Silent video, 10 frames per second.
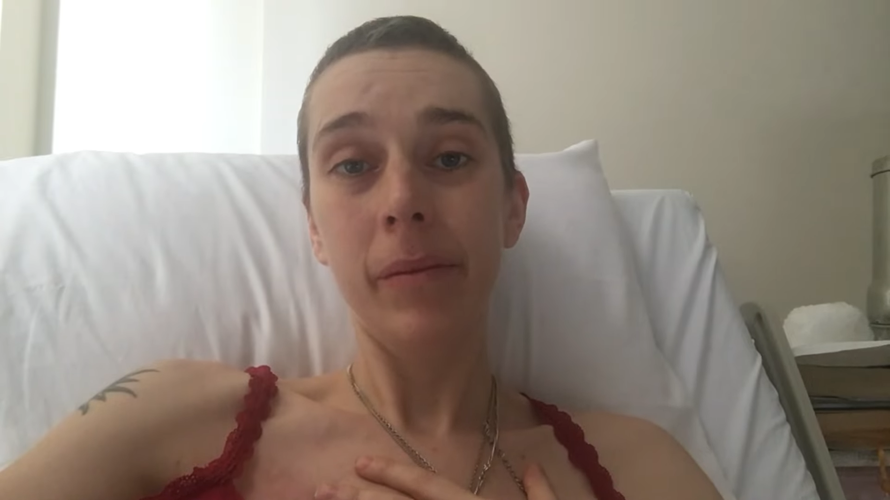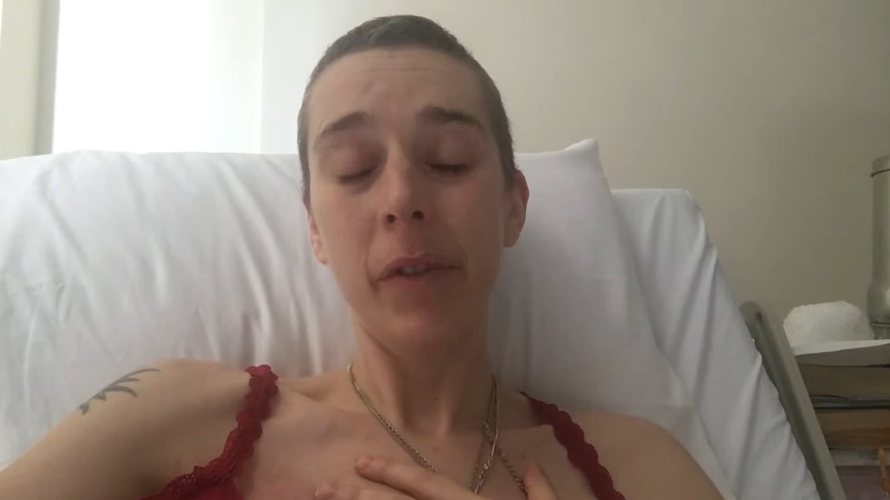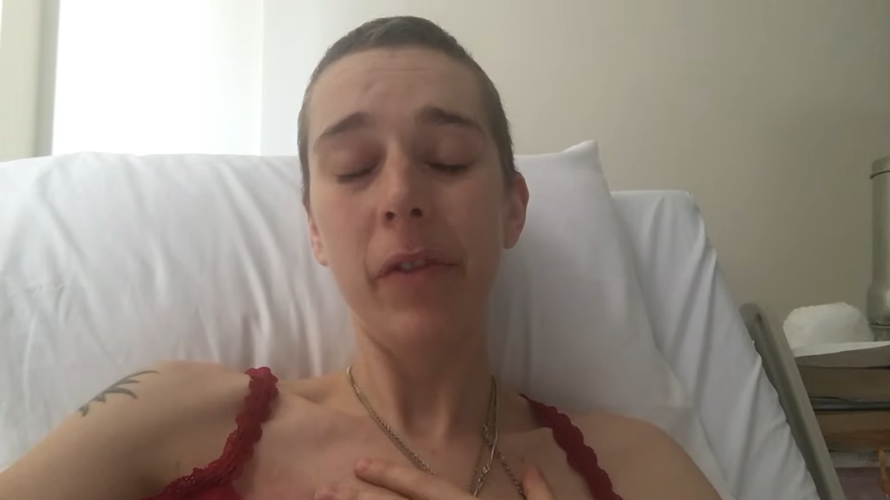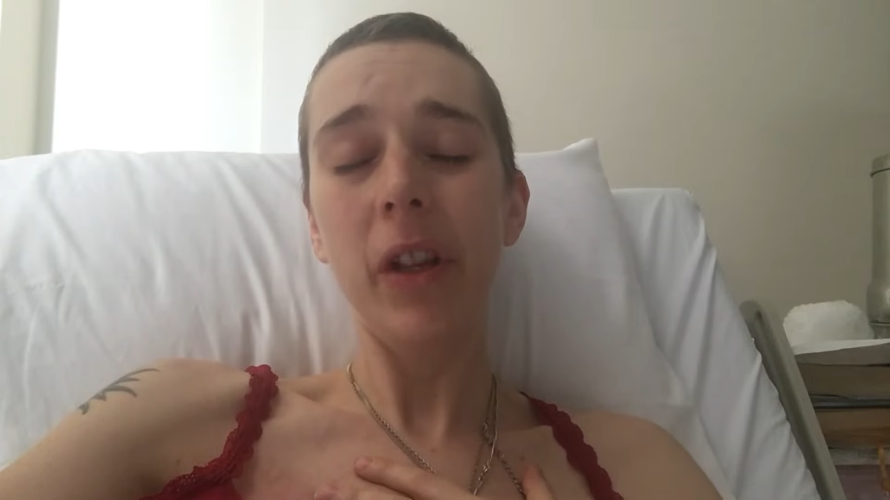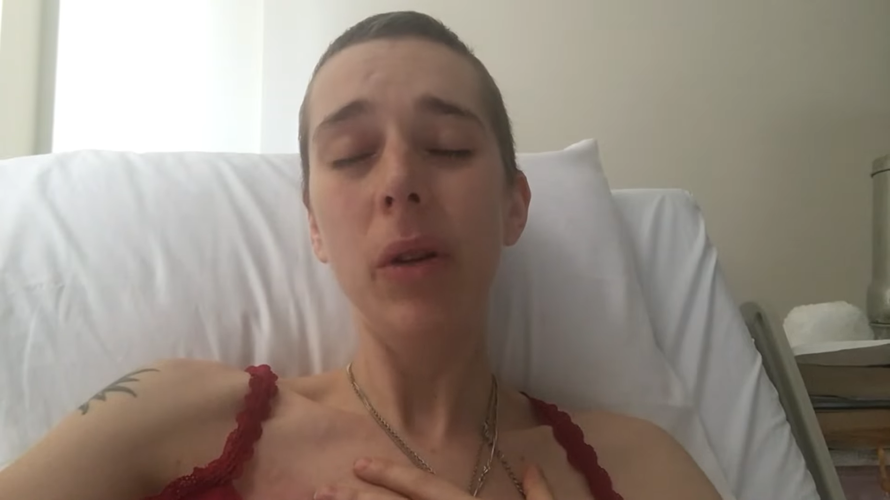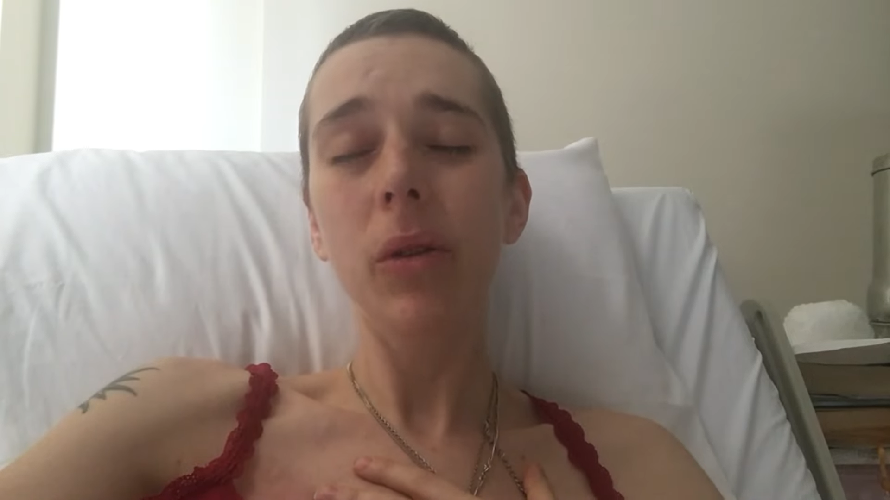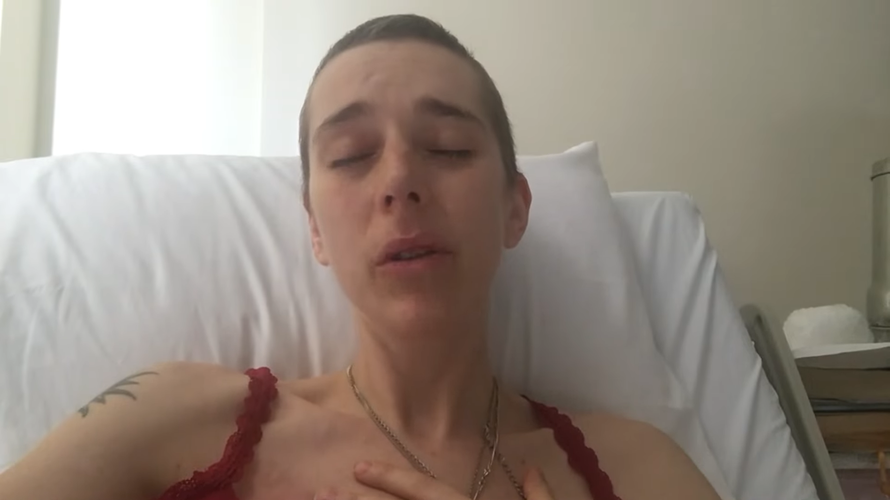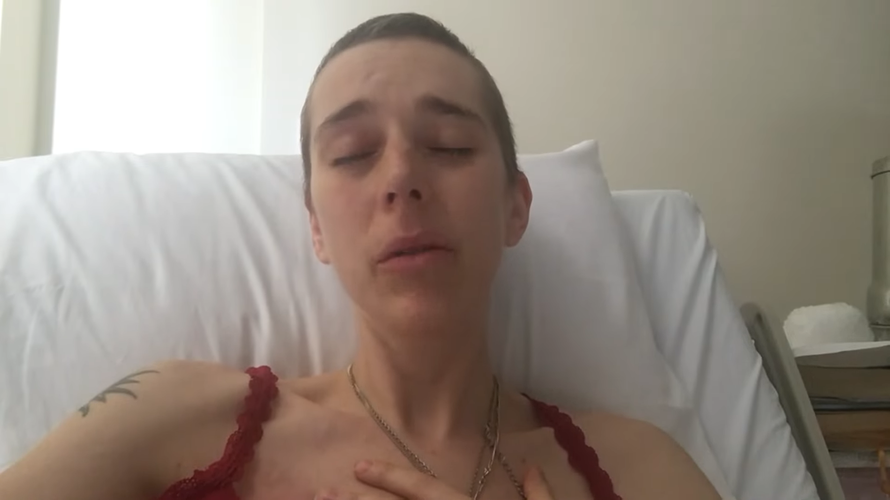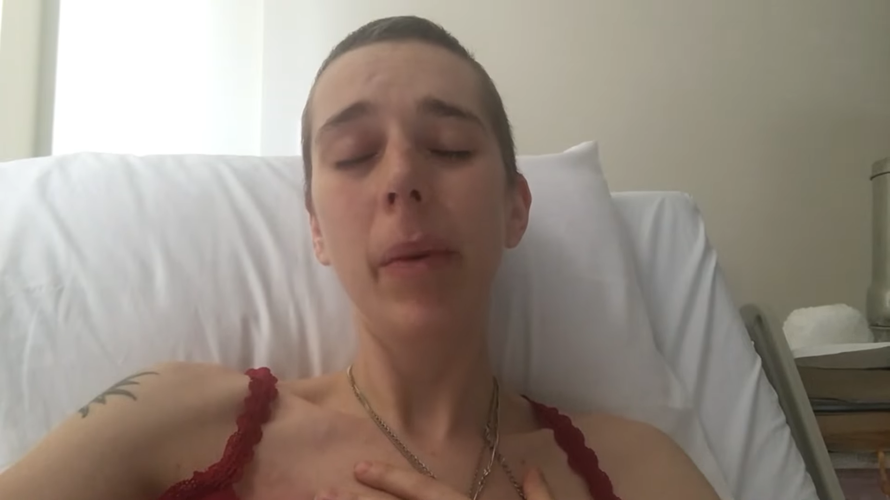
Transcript: Fueled